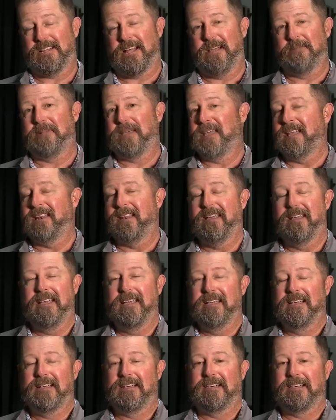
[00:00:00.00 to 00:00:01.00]
I mean,
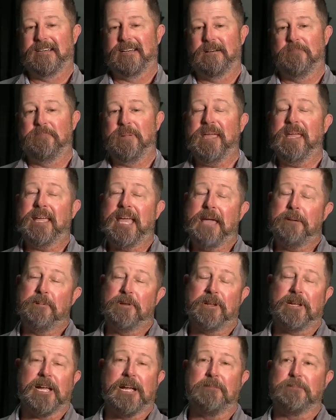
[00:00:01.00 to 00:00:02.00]
being
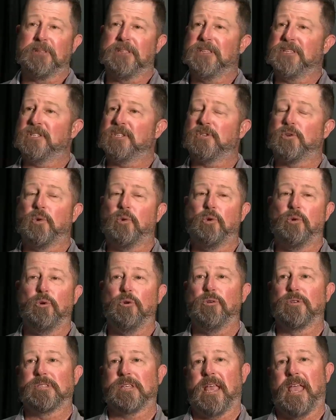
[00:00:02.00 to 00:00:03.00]
able to come to these
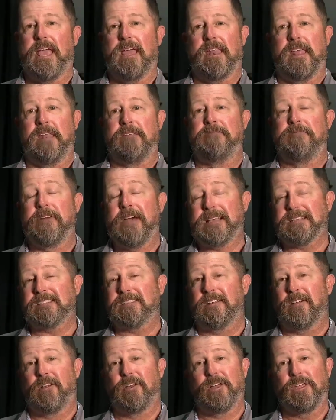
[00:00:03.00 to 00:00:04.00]
schools and
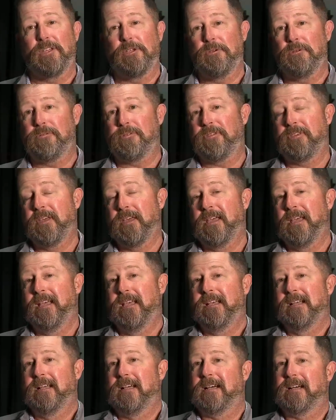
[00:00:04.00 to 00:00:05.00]
invest in our youth,
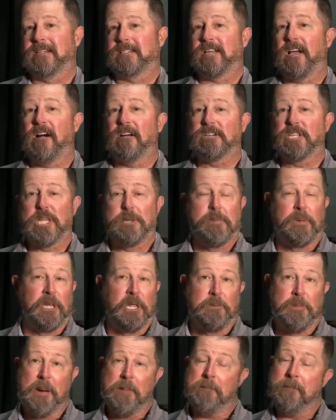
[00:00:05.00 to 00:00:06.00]
talk to them a
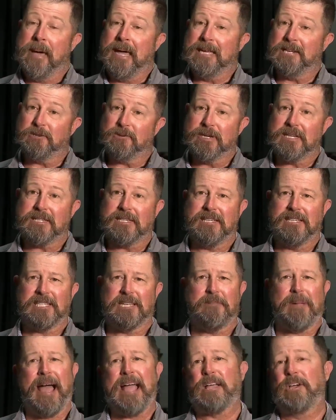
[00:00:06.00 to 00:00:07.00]
little about
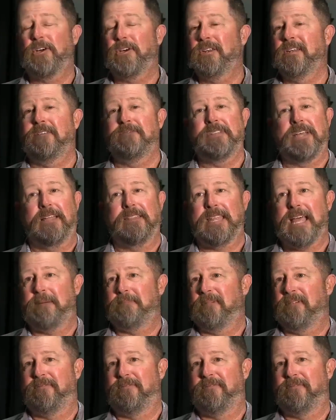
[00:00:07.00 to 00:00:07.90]
patriotism, I couldn't have done that